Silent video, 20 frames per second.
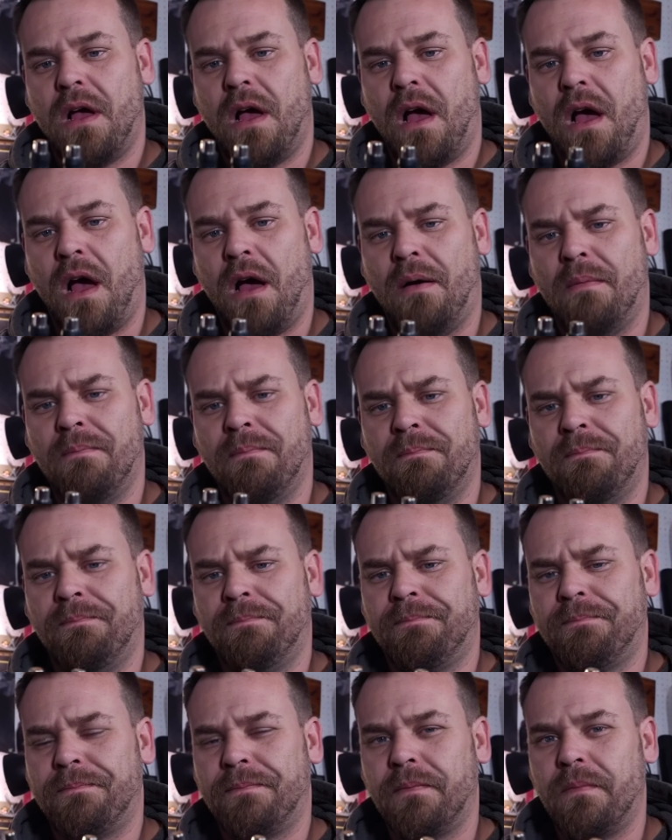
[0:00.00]
Um,
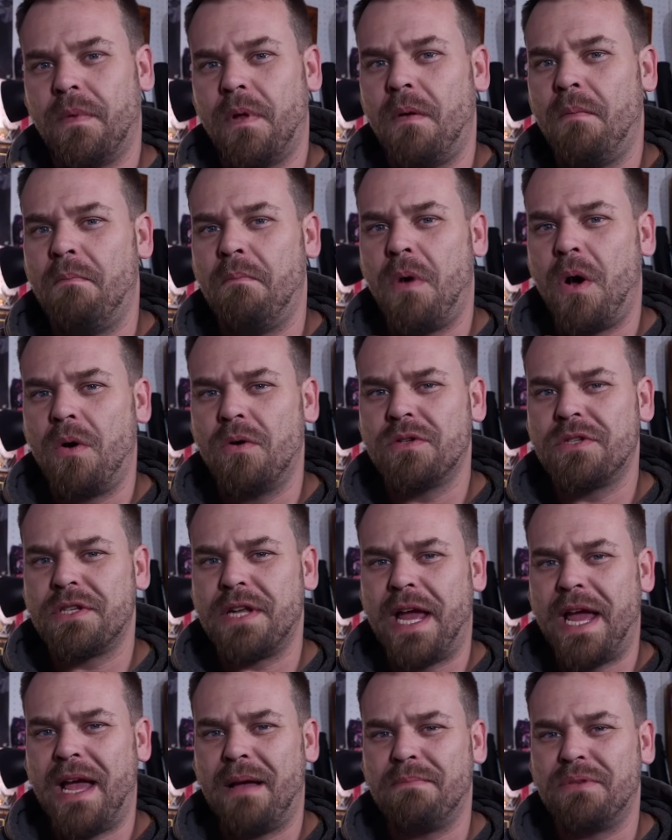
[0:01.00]
most
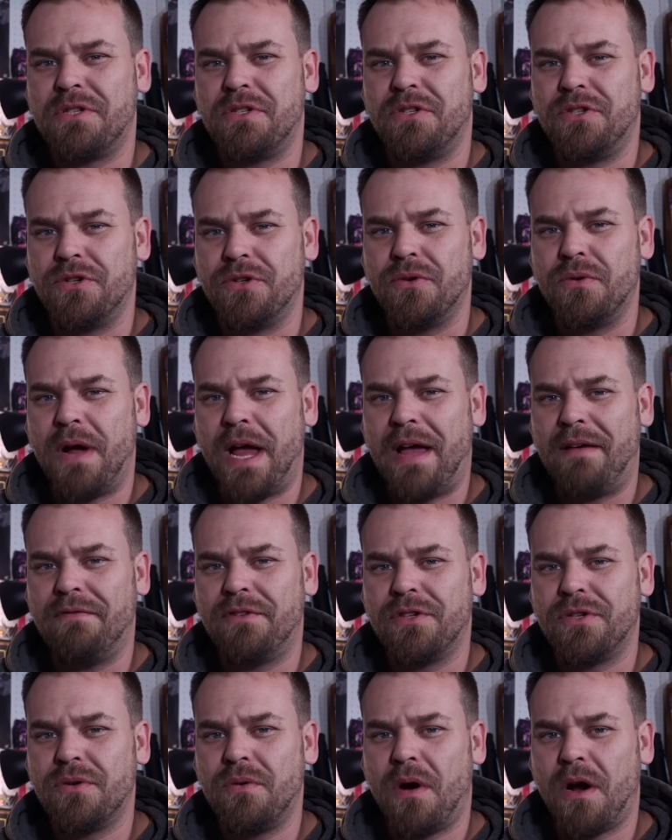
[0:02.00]
amps do have
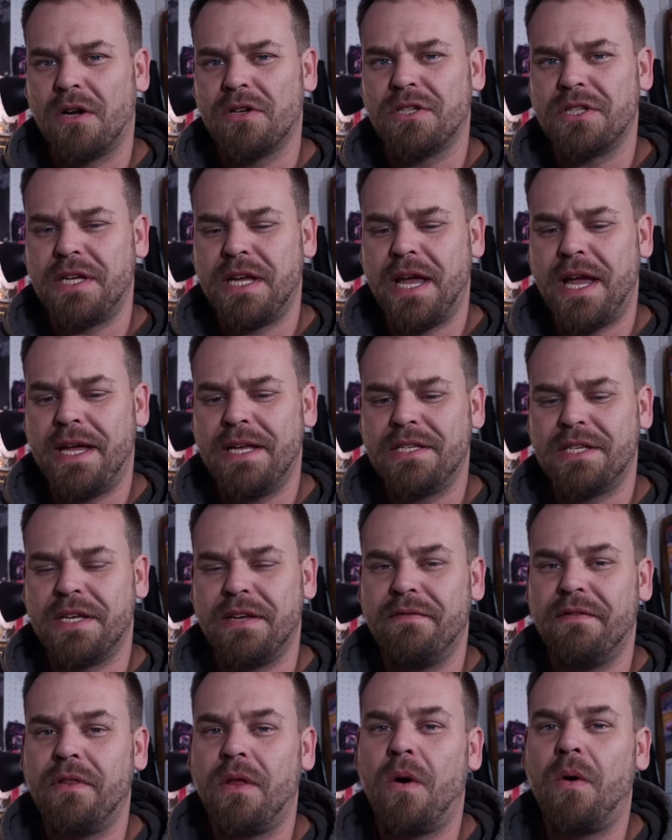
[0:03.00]
two RCAs,
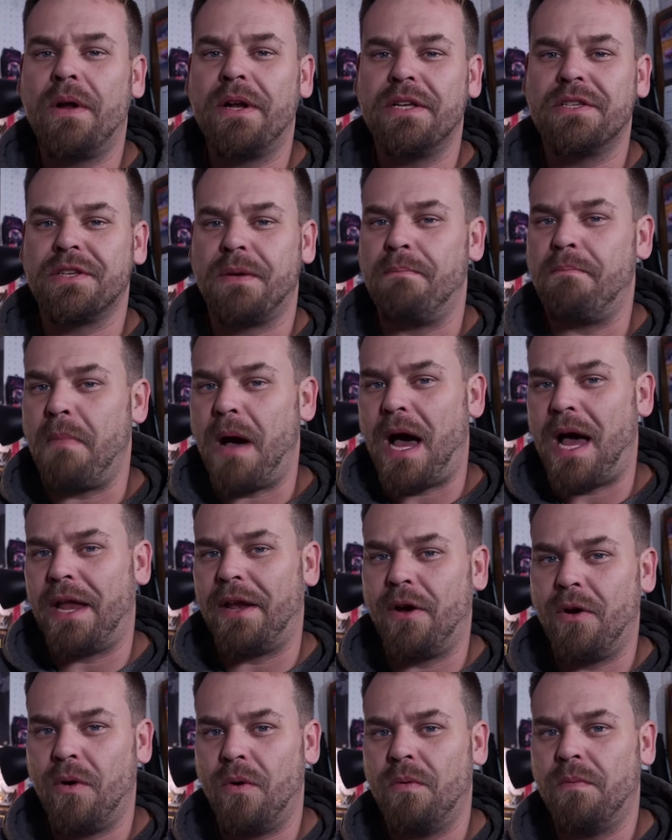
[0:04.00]
even though it is a
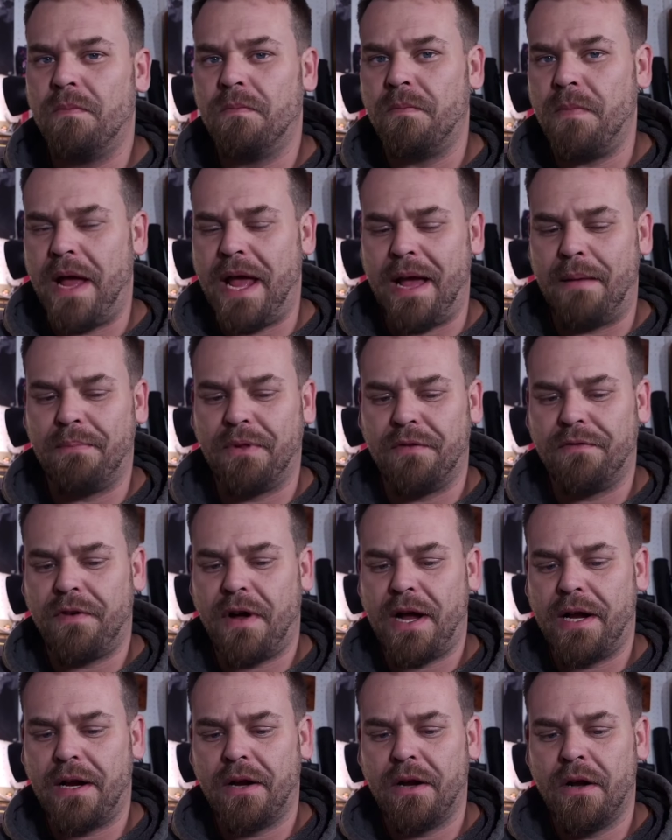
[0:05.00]
mono
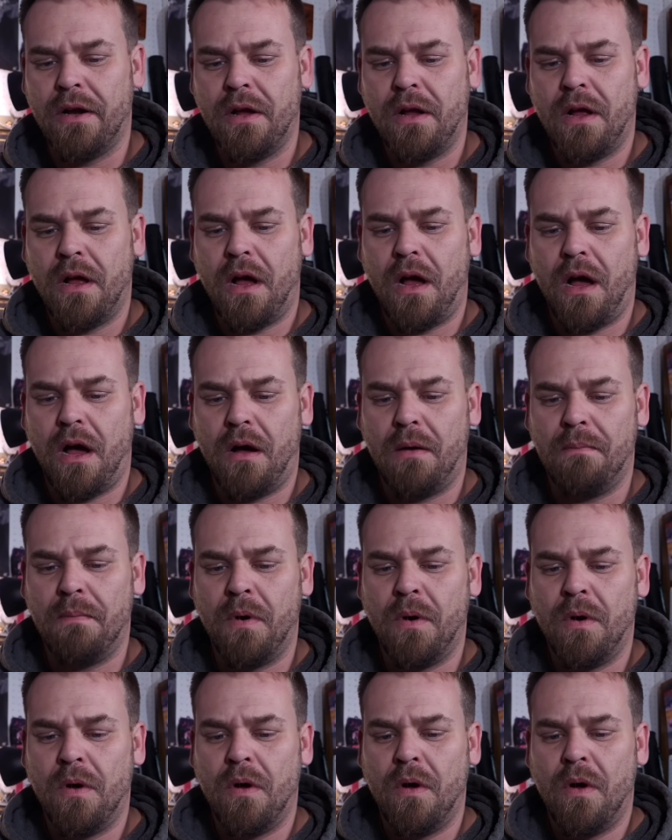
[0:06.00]
amplifier. Um,
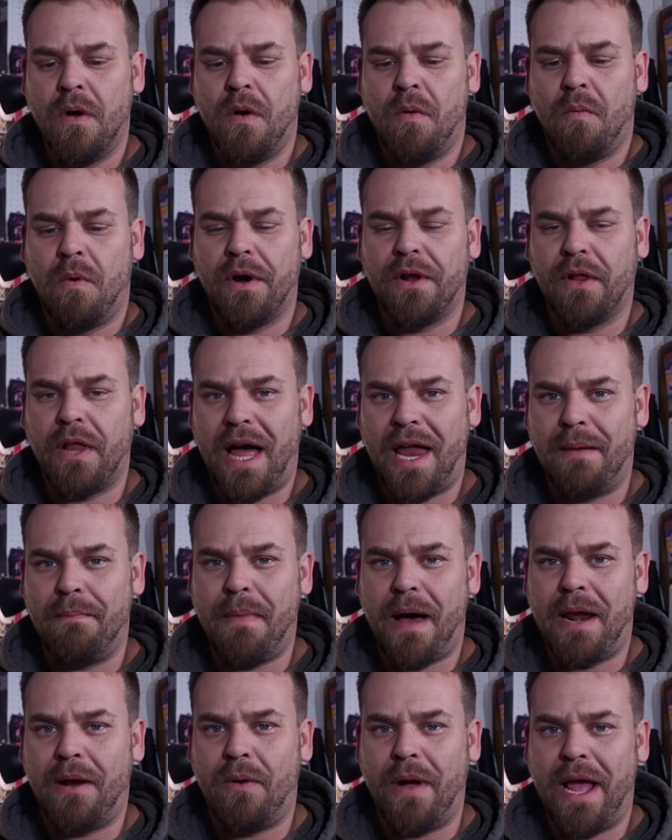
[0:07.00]
what a lot of
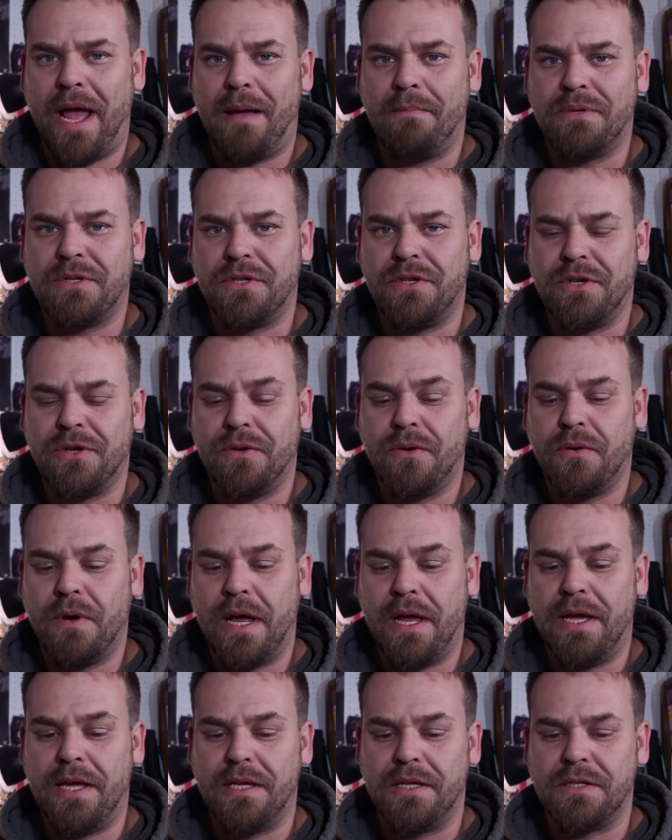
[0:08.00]
mono amps do
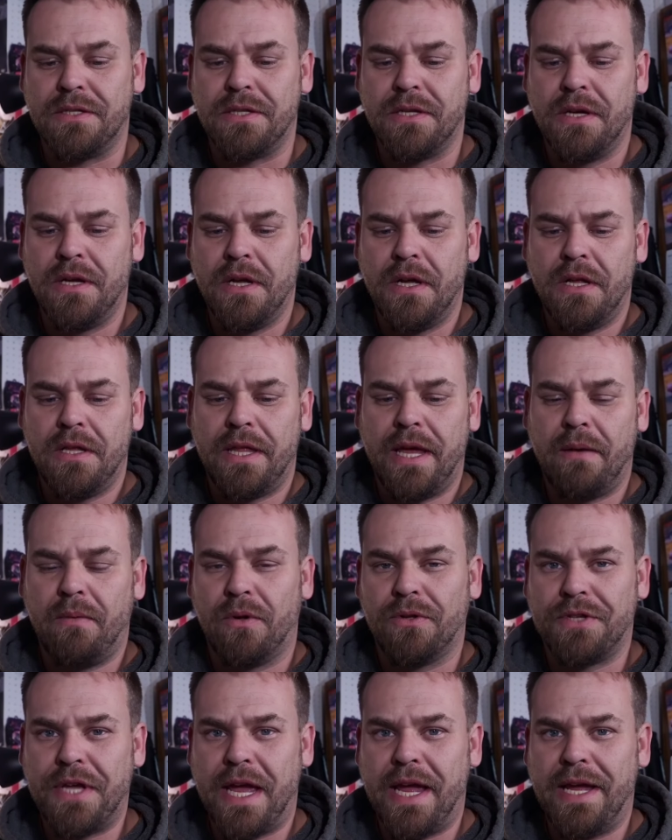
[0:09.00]
is they
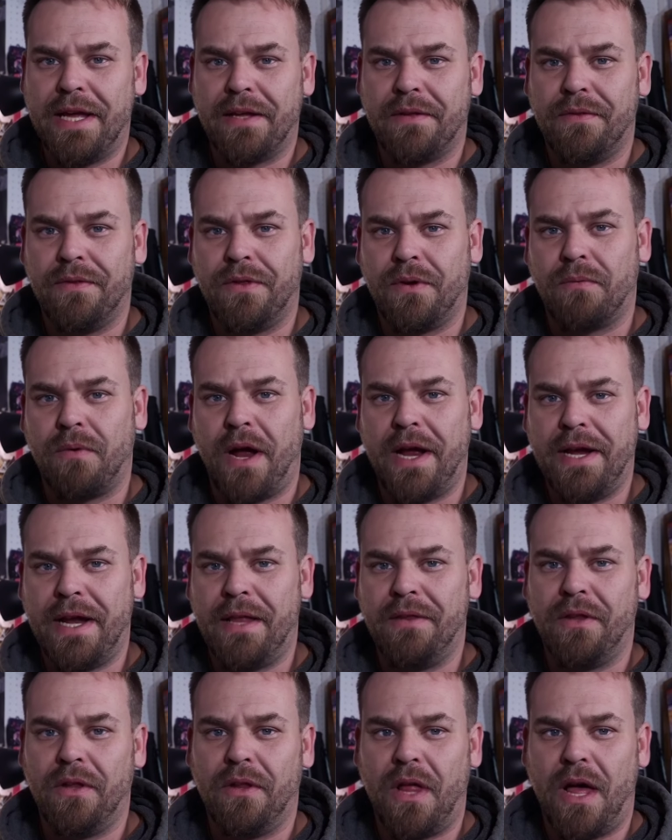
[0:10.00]
will take the right
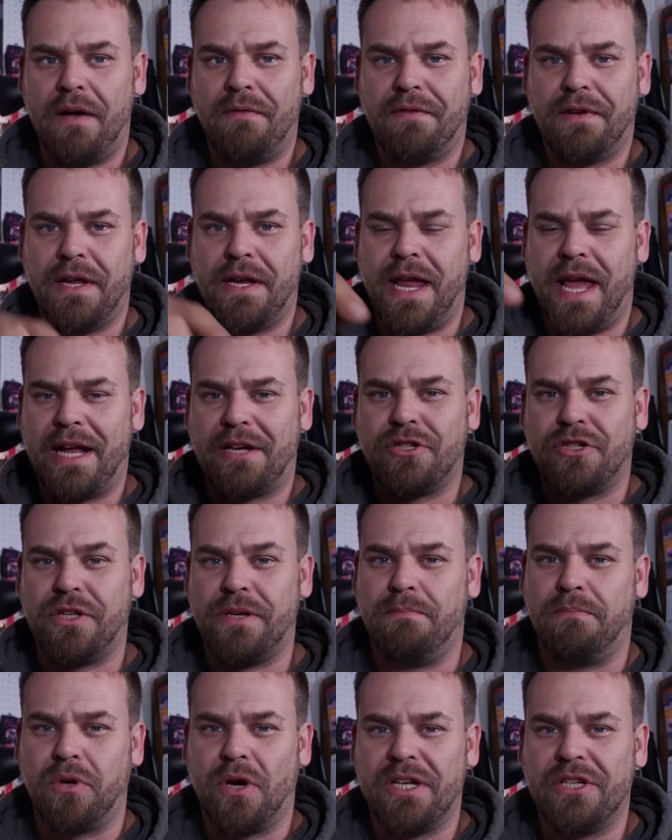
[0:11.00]
and the left and actually
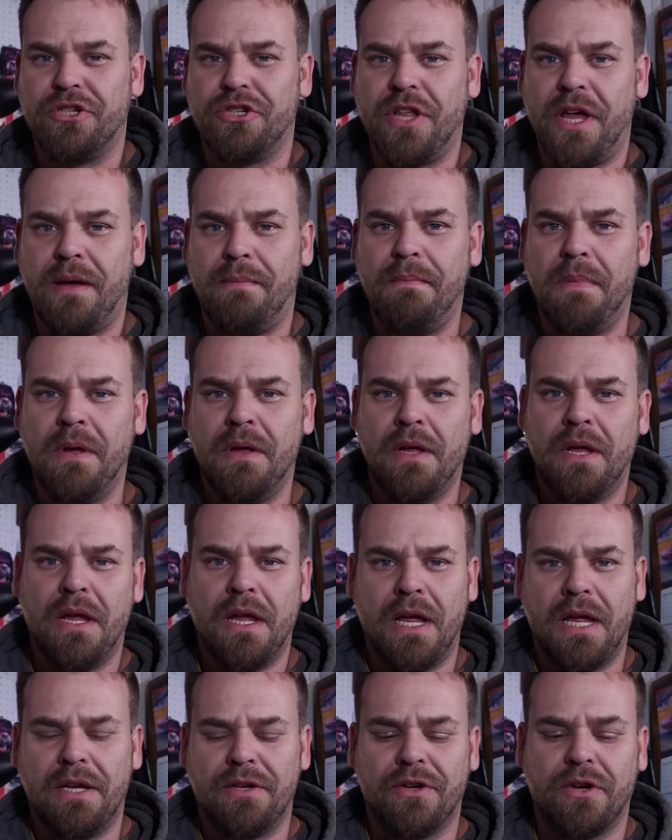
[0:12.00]
bridge them
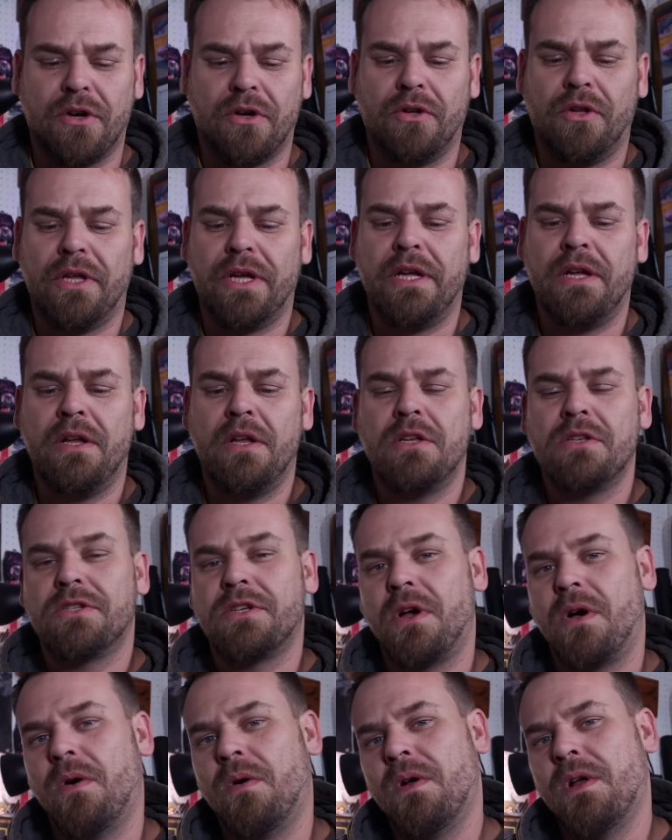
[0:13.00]
internally.
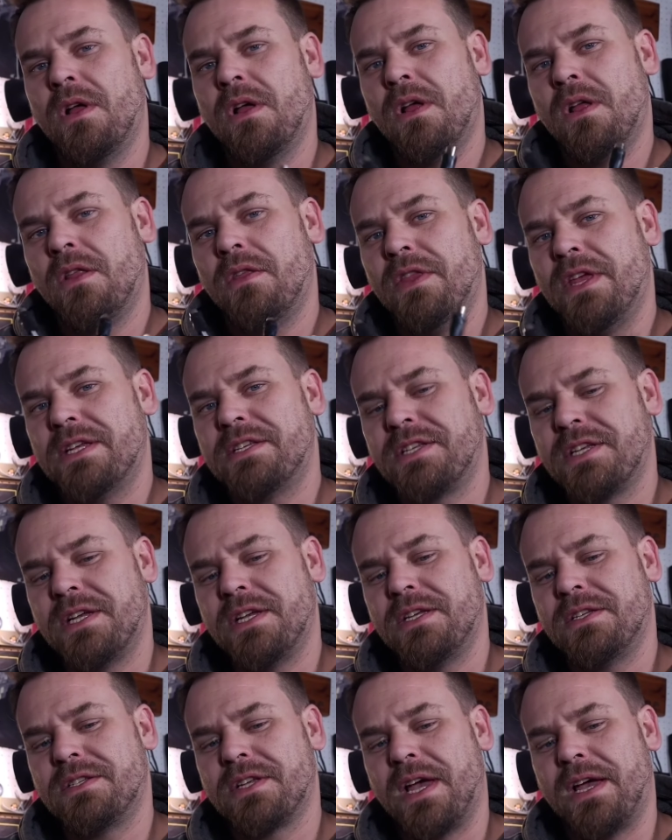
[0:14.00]
So this
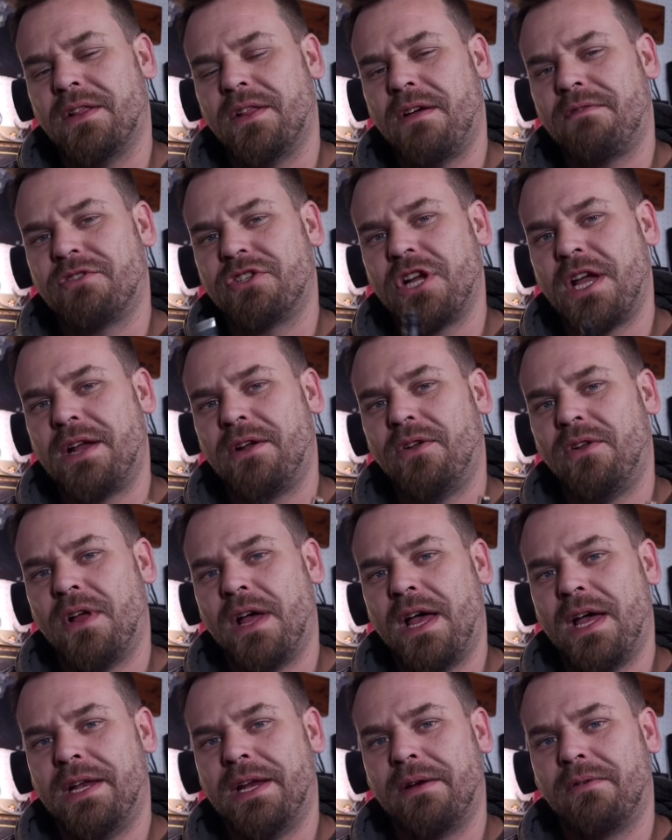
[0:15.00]
is a left channel
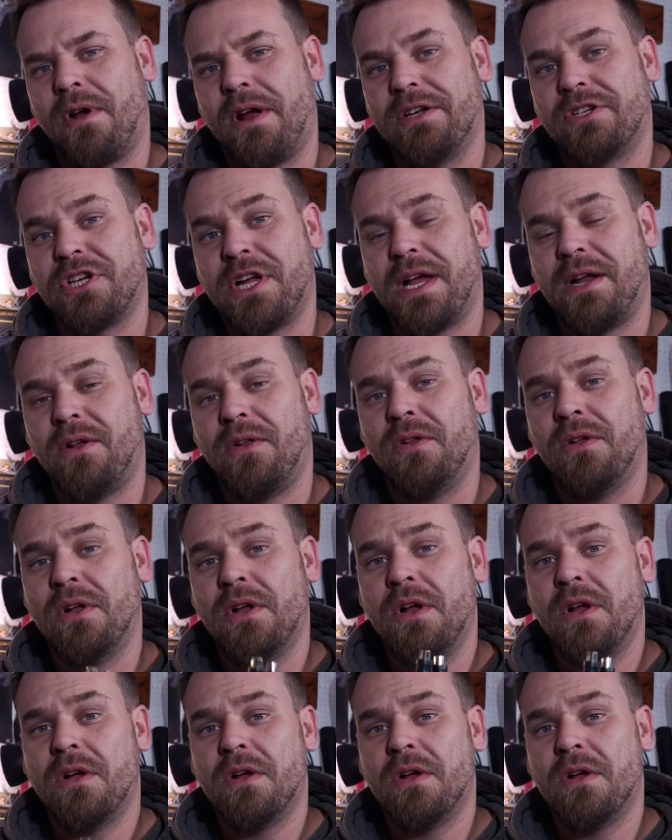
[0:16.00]
and a right channel